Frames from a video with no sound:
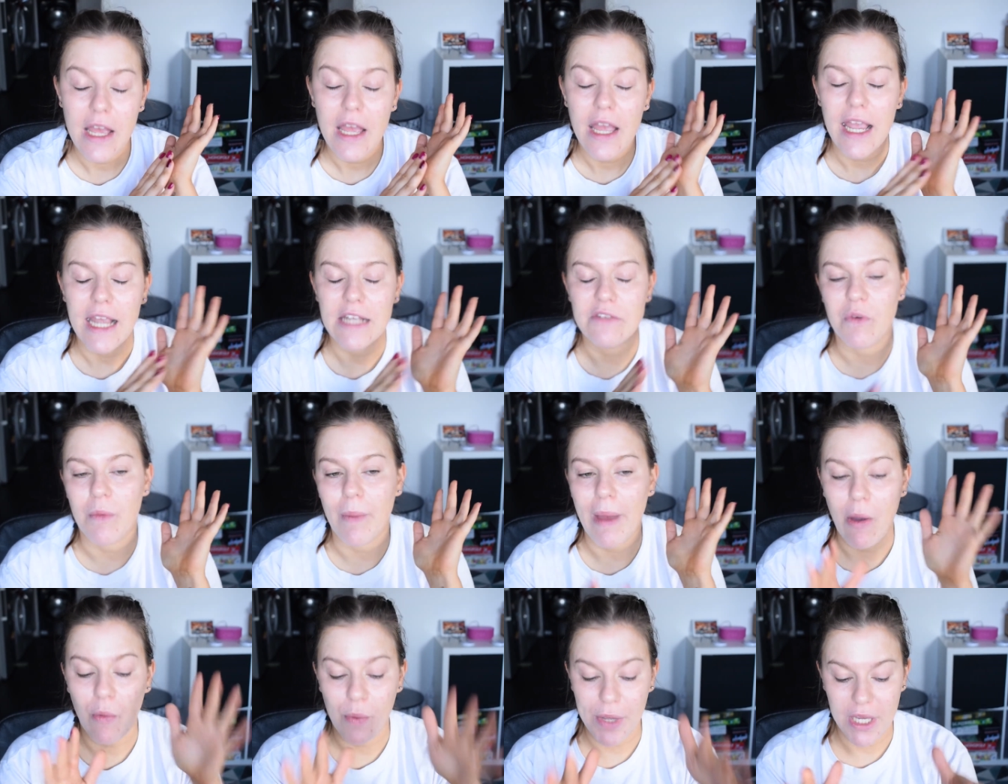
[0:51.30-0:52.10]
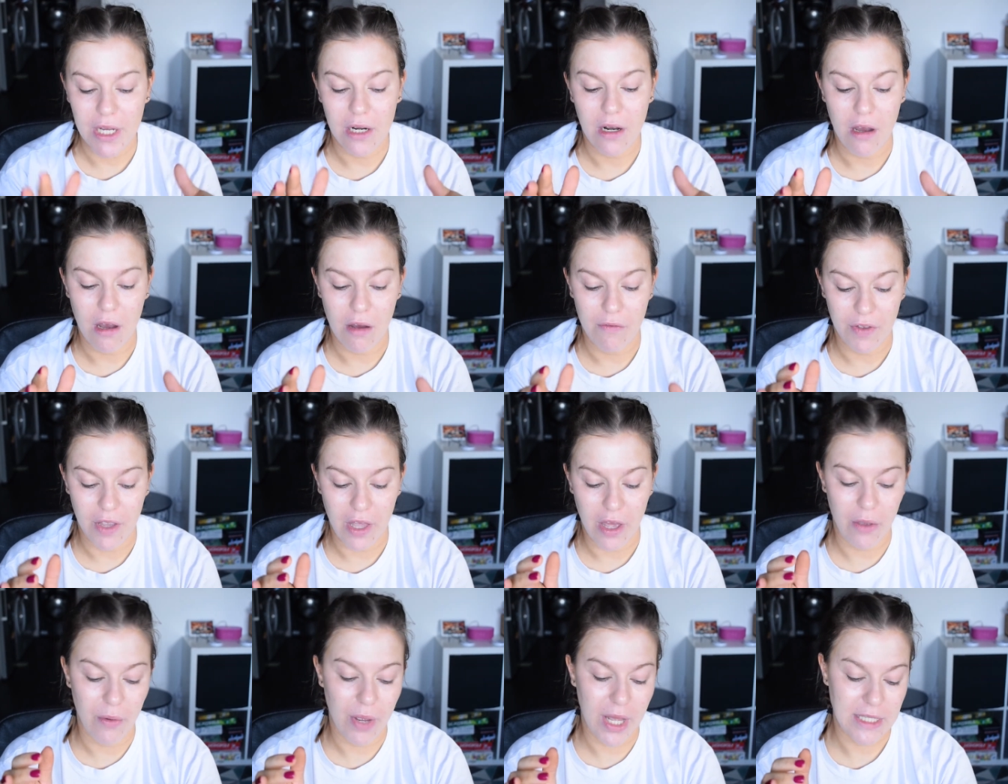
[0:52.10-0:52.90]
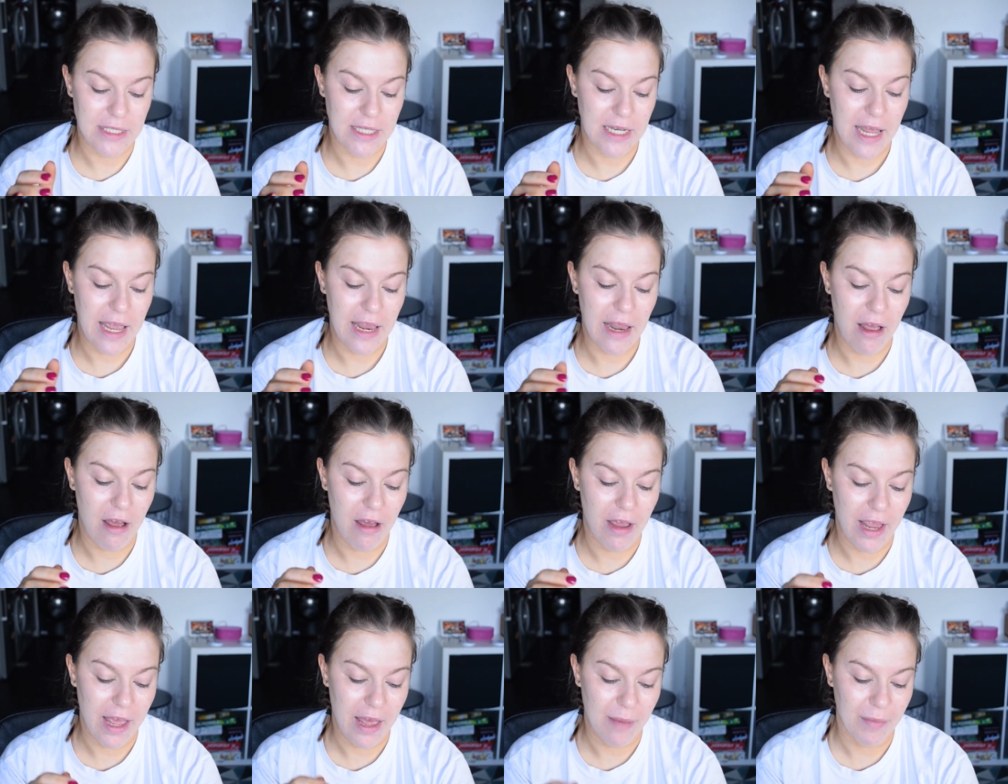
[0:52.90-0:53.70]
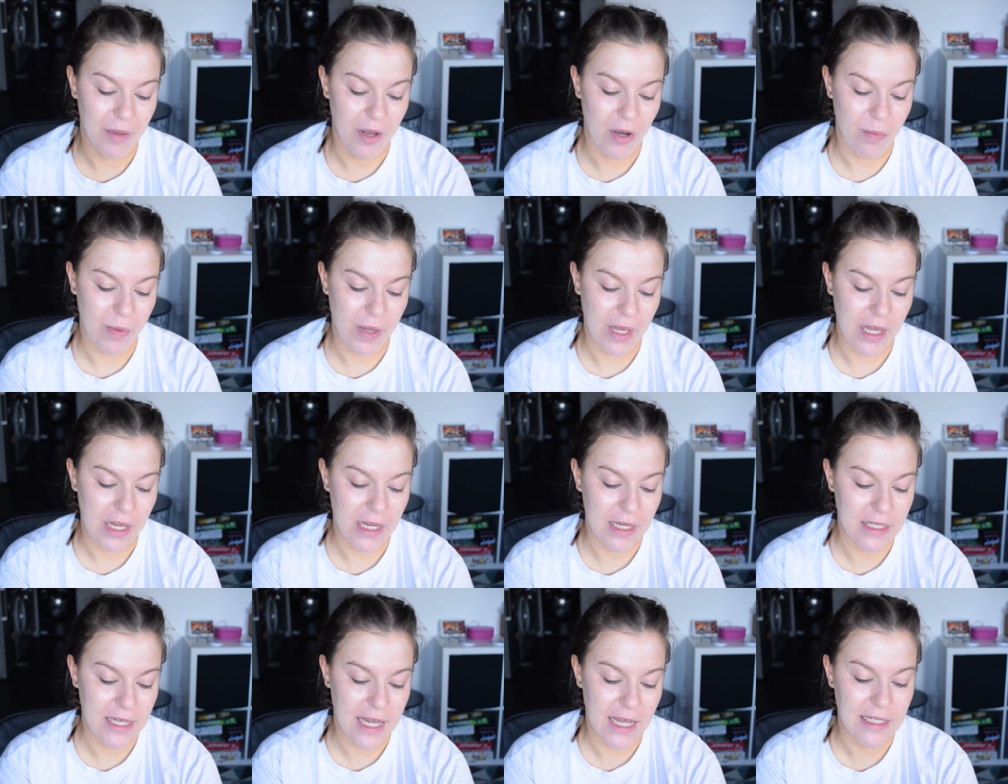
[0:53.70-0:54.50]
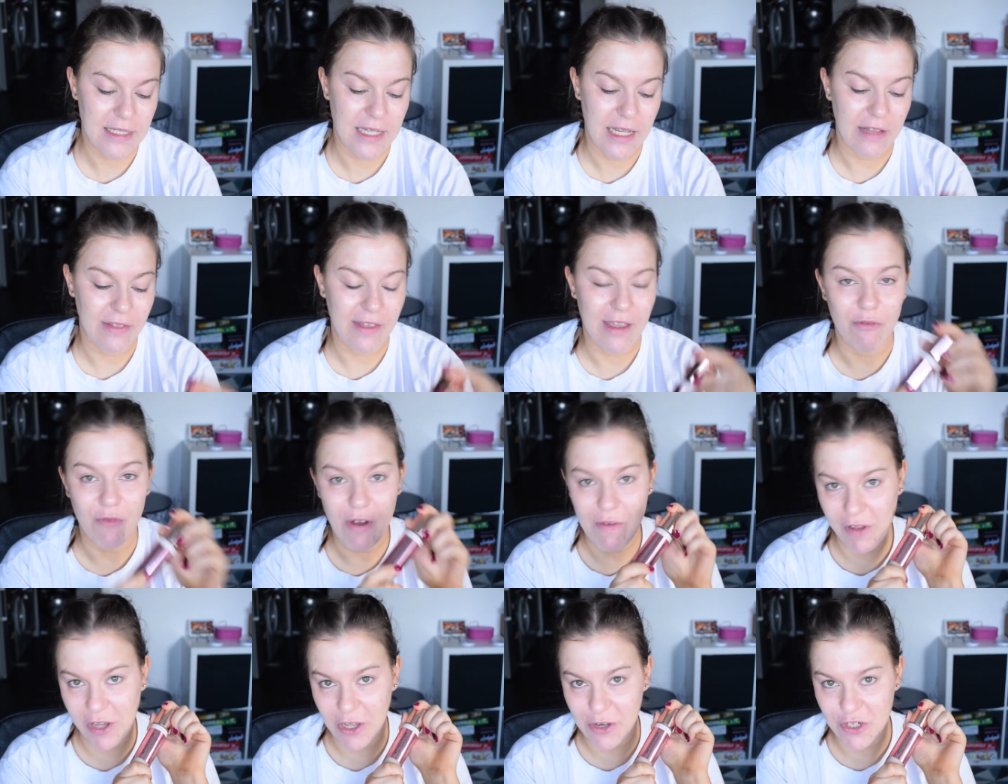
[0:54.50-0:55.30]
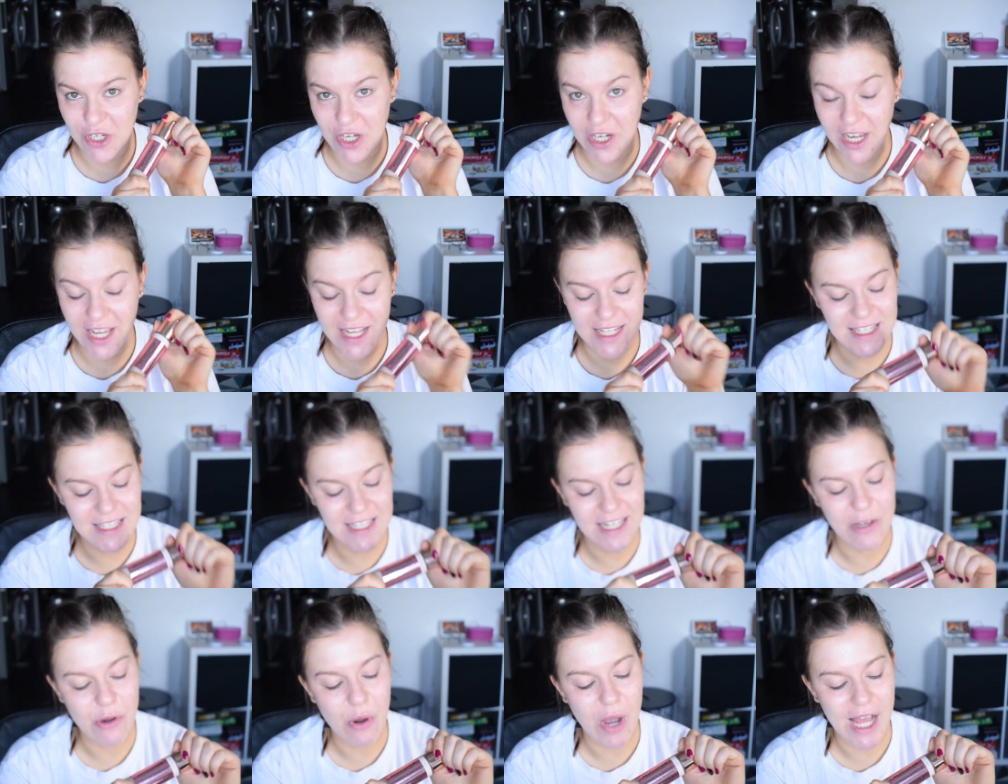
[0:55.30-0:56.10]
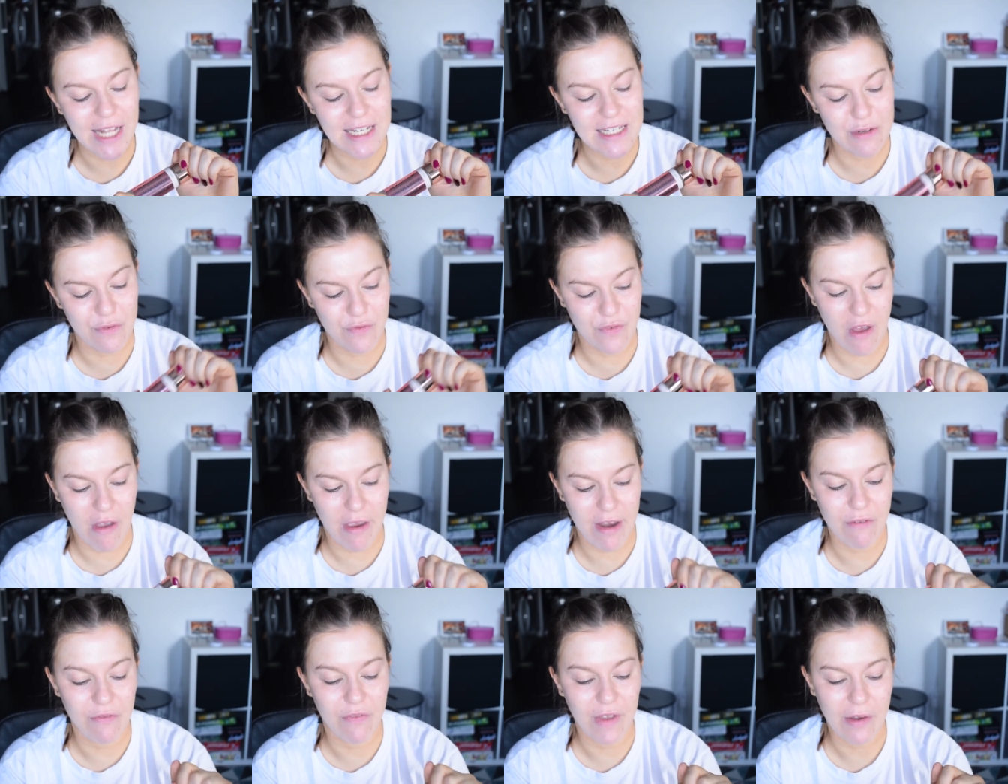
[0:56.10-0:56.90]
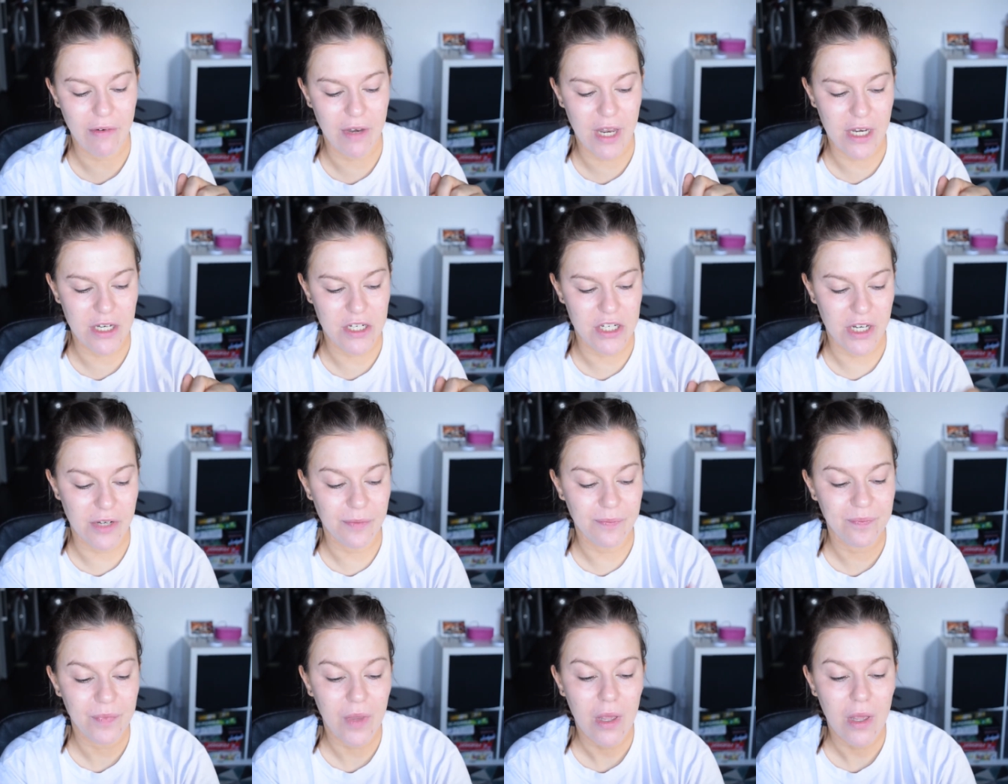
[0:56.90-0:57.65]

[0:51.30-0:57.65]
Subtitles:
is from about a week and a half ago, and today I am going to be testing the Revolution Conceal and Define foundation,